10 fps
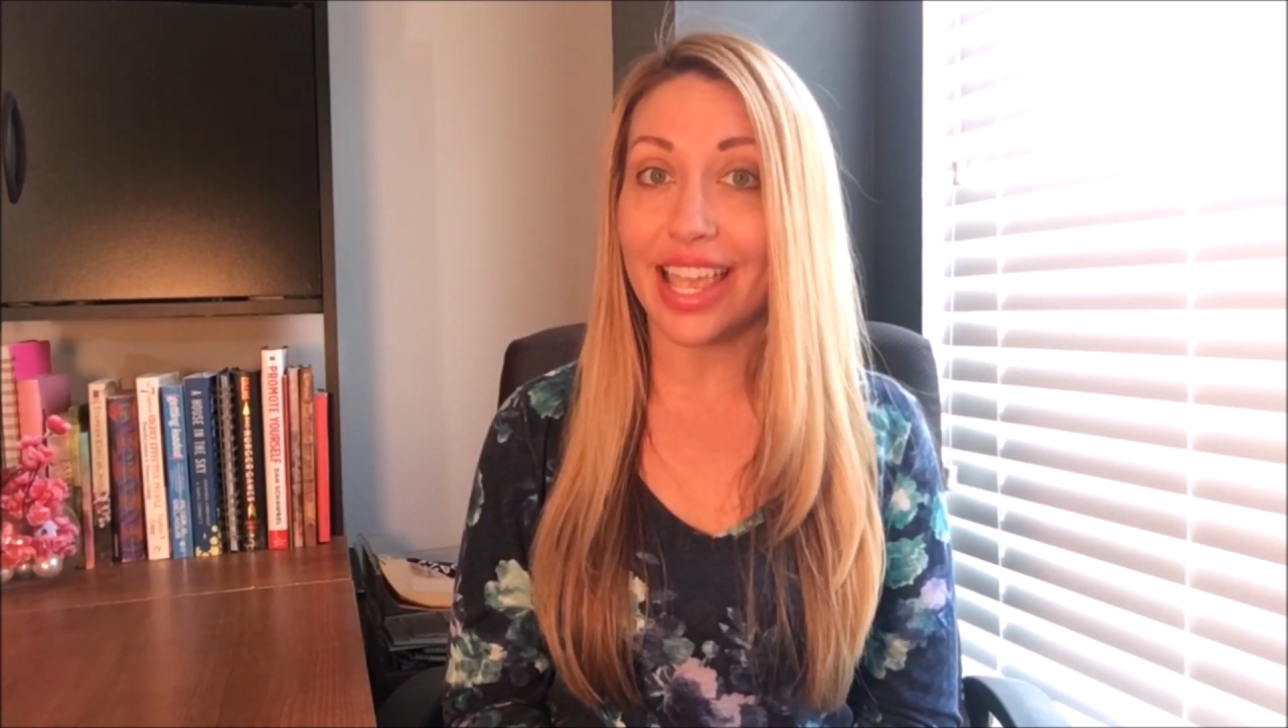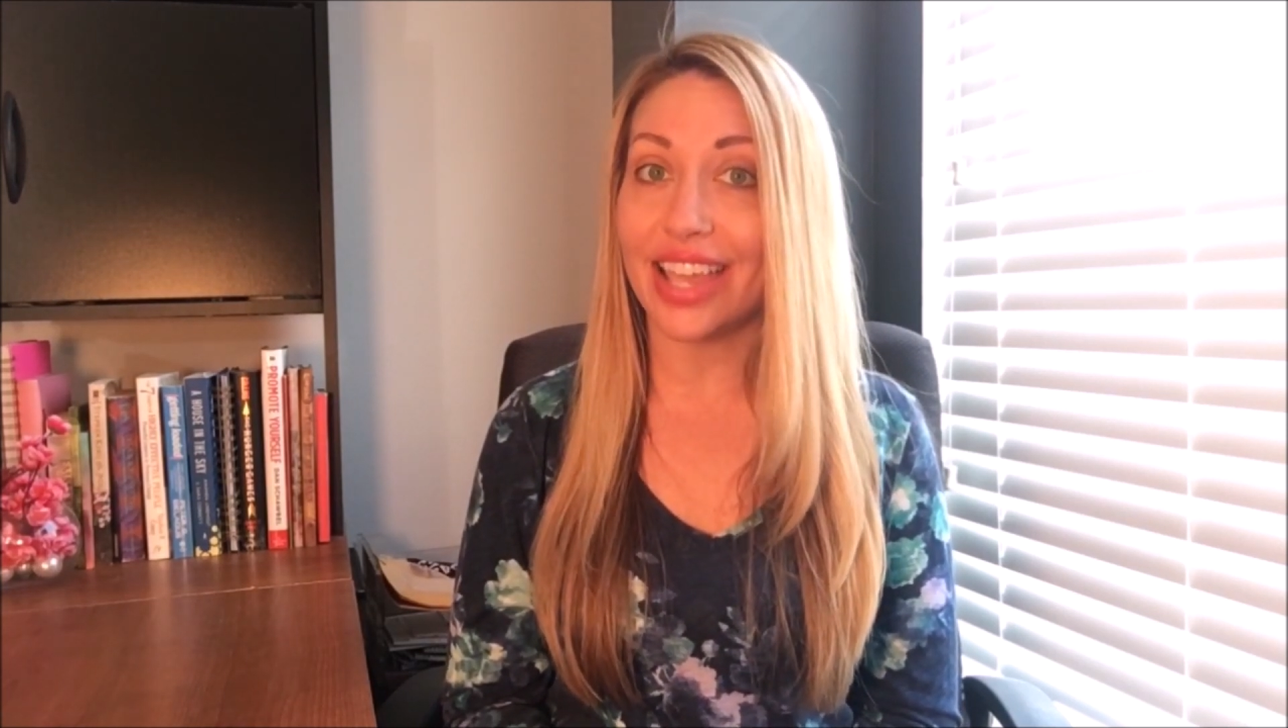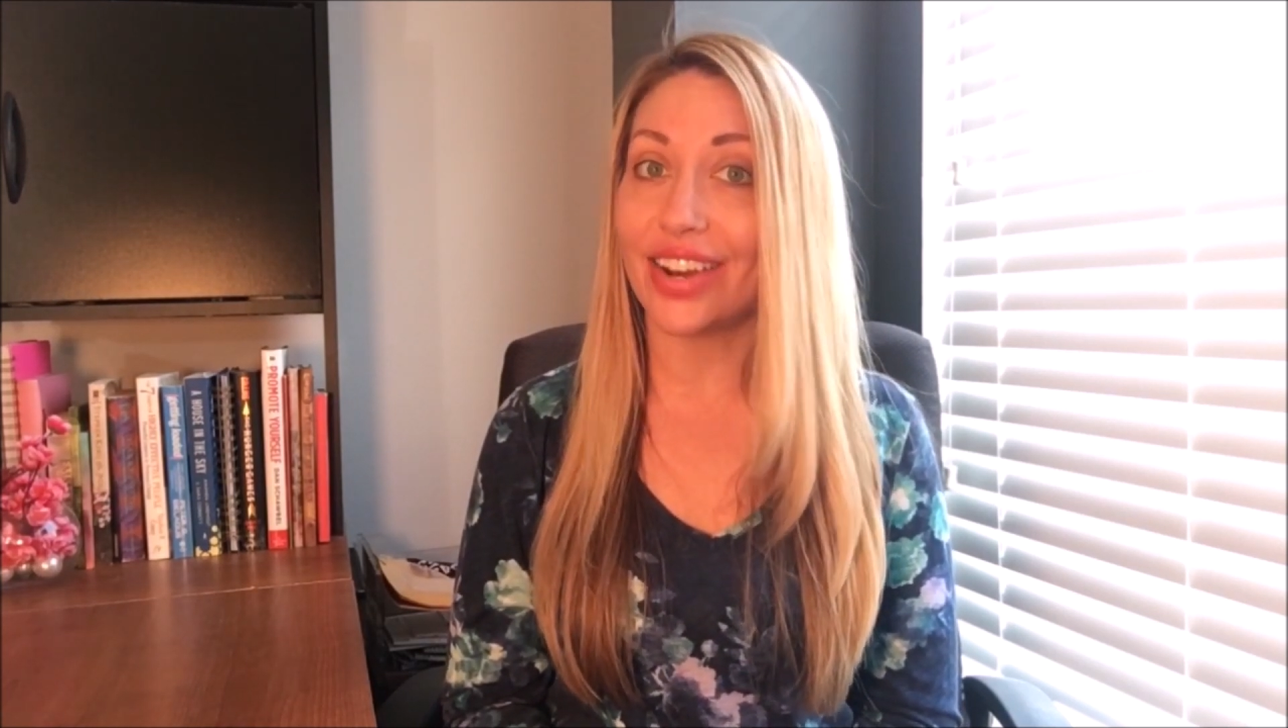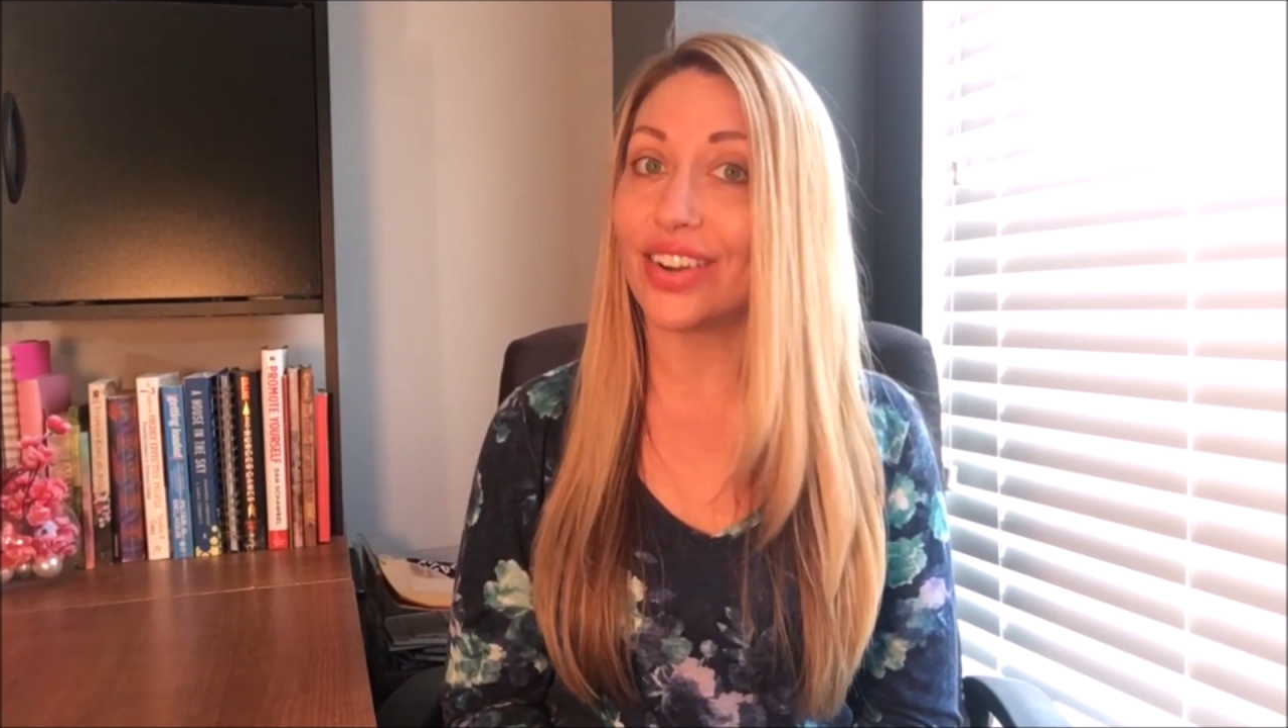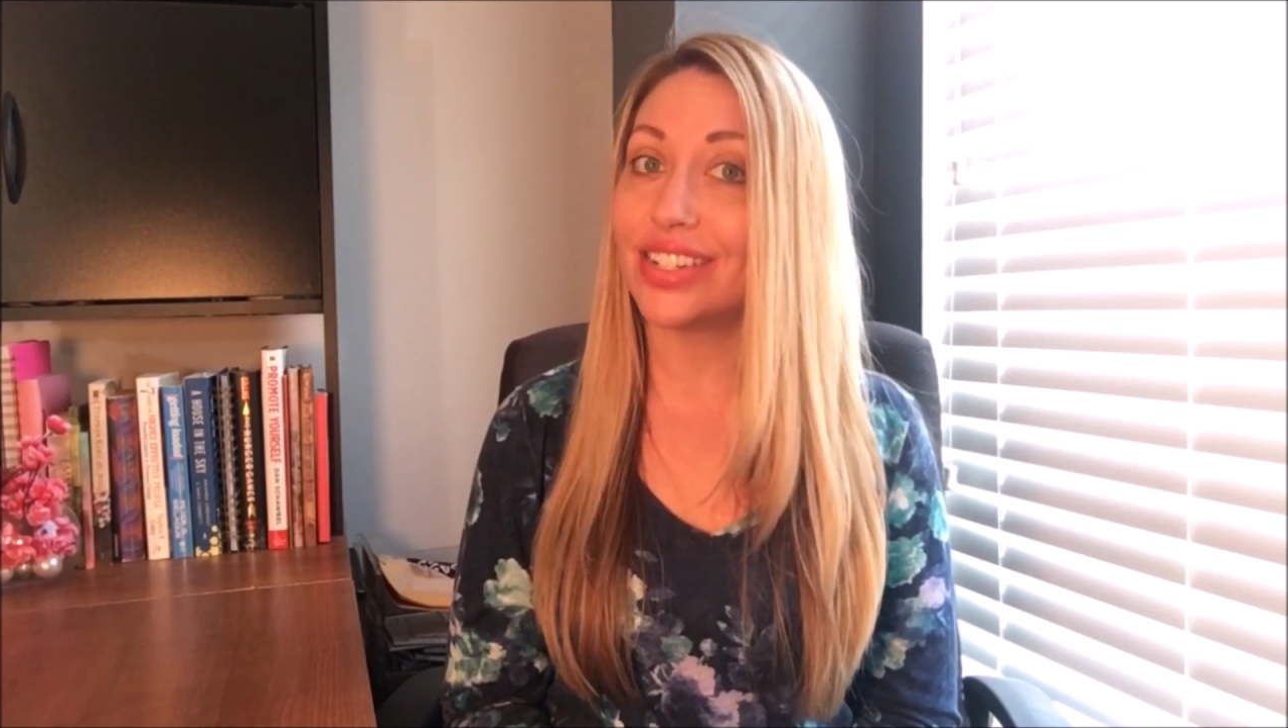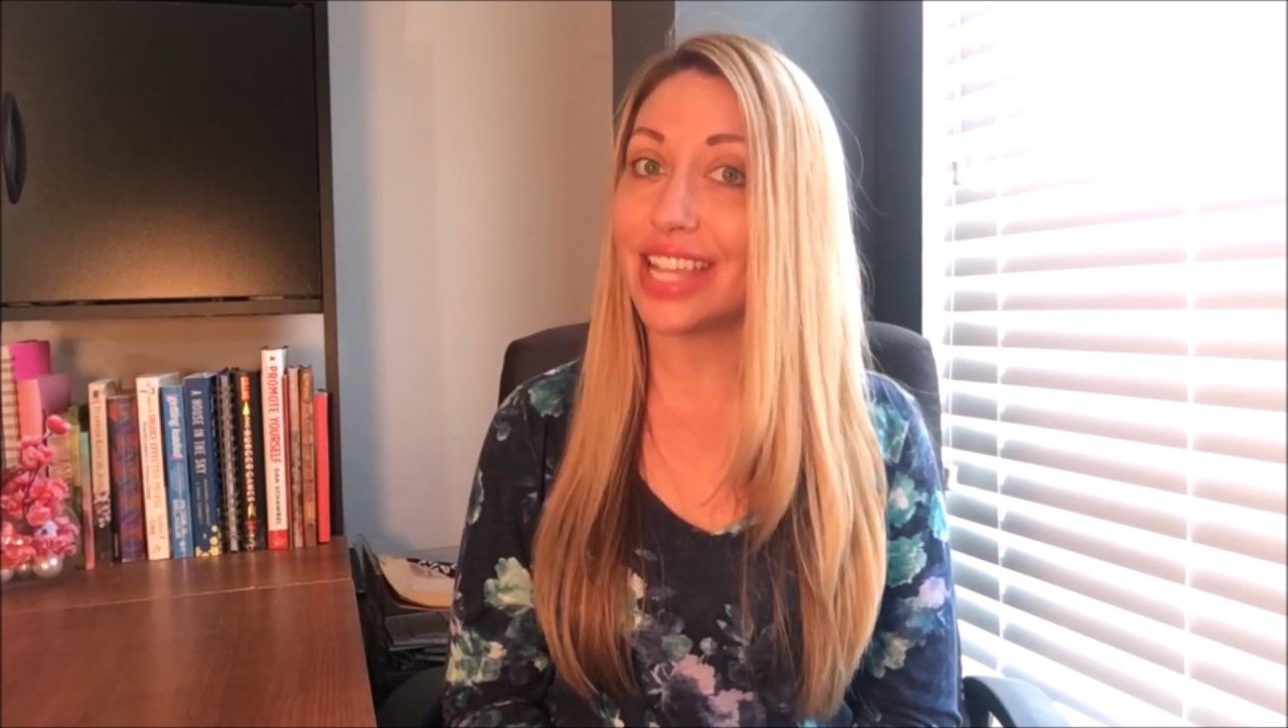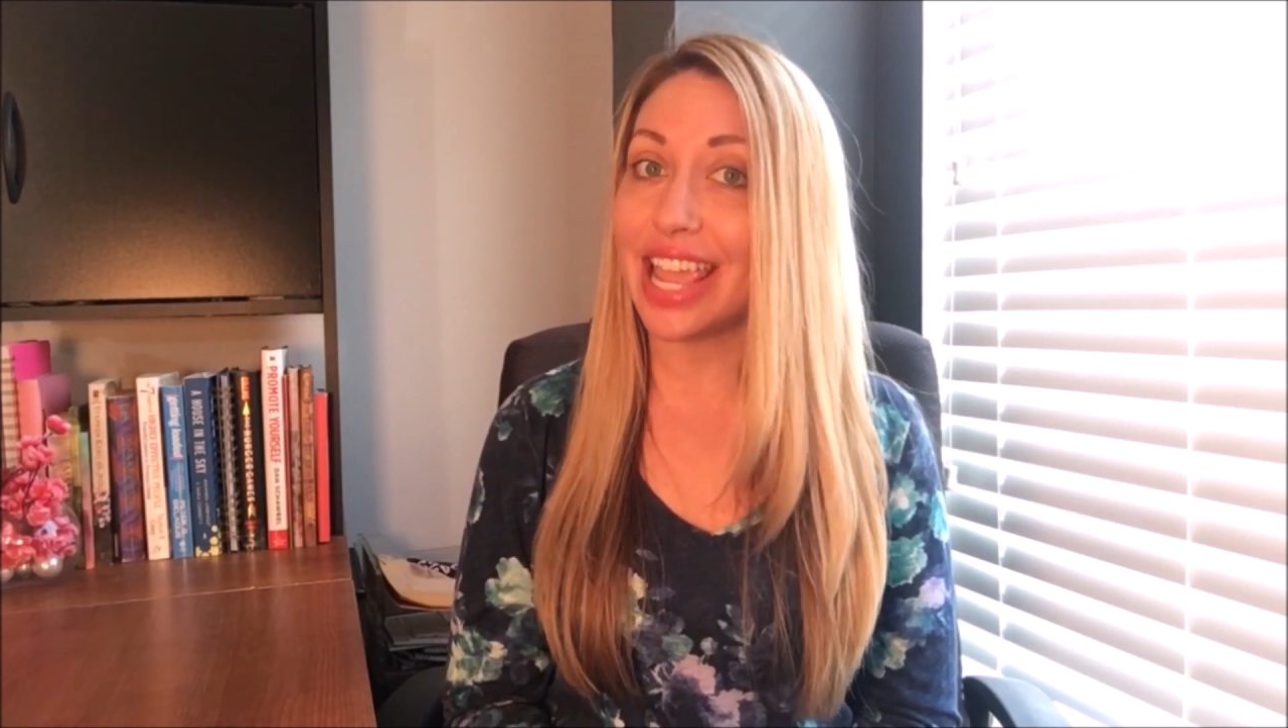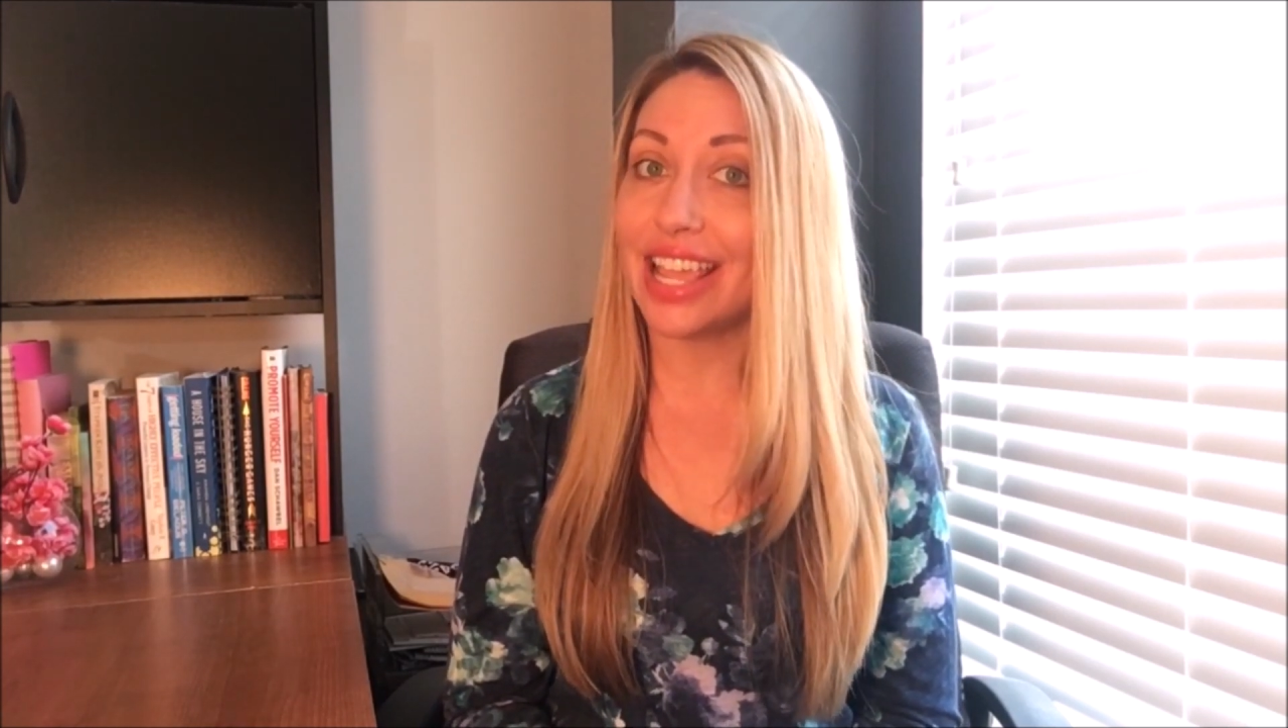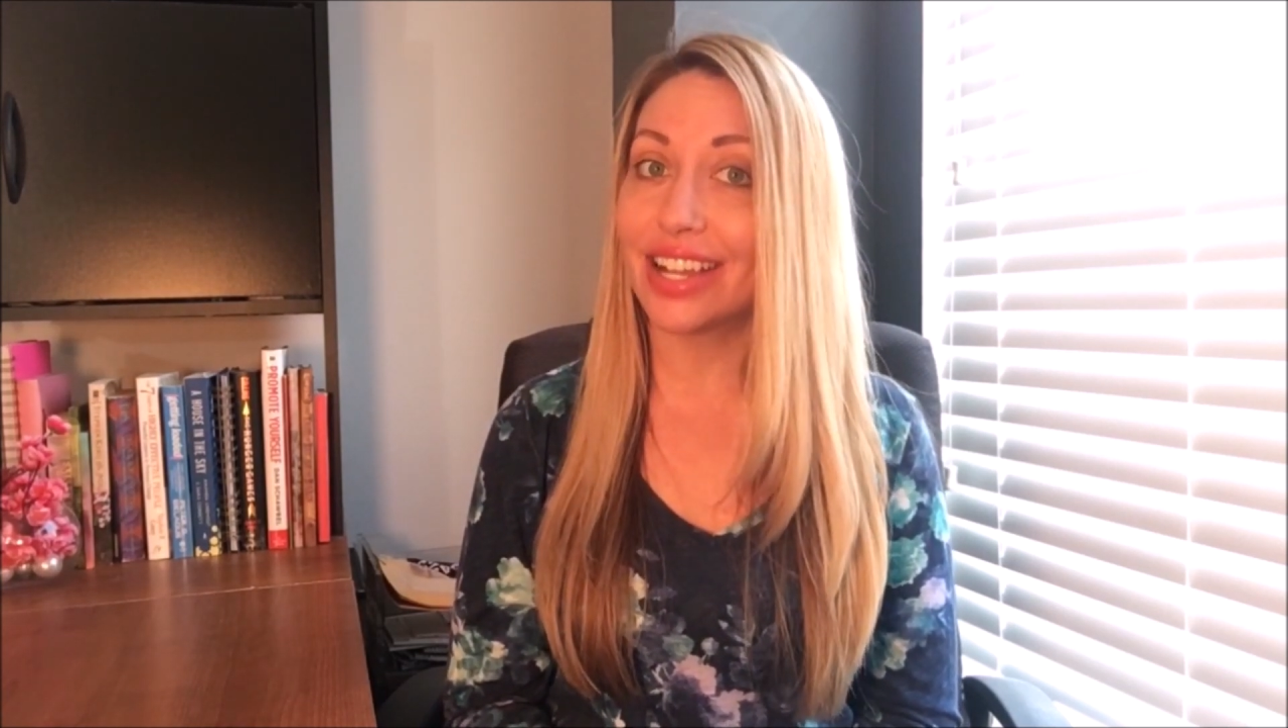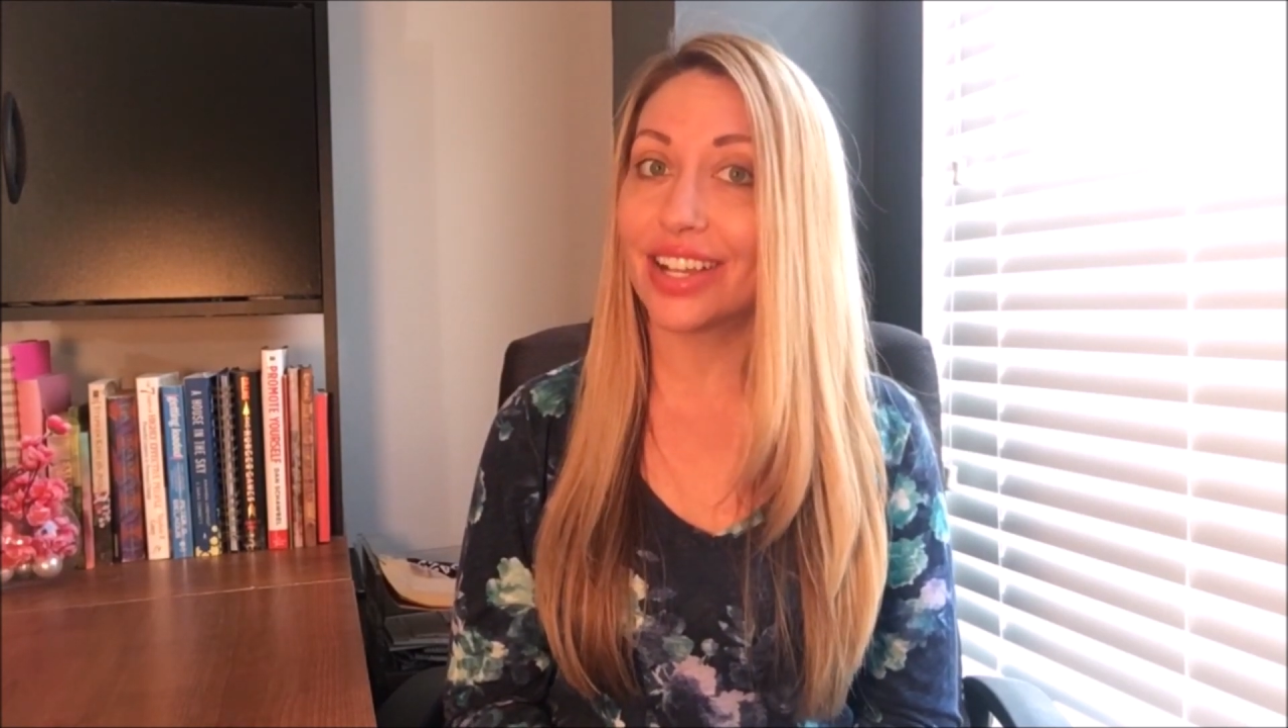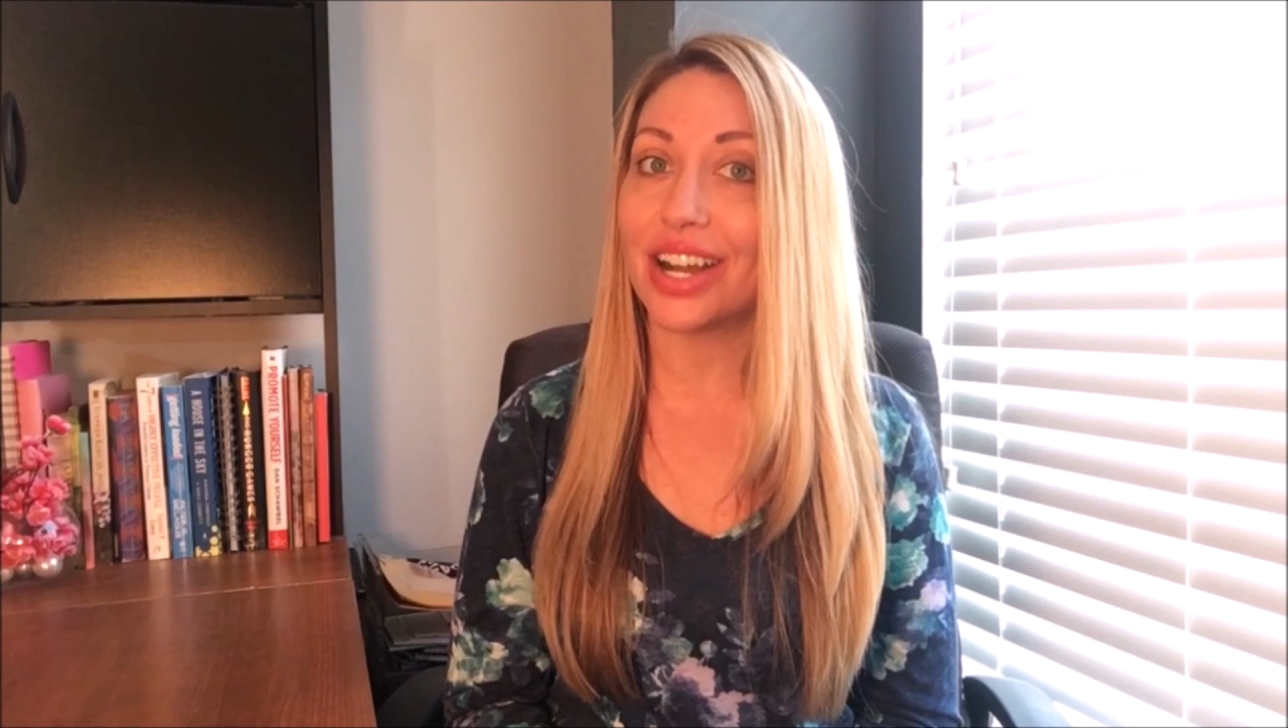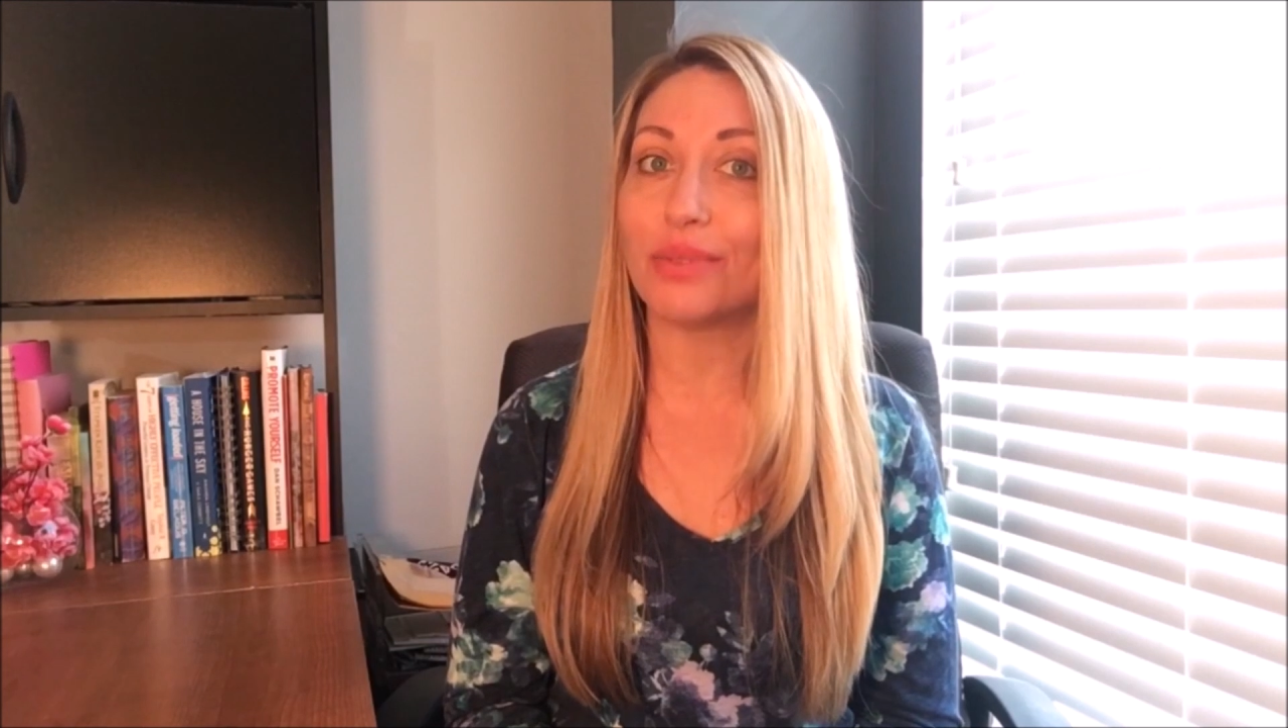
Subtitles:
5%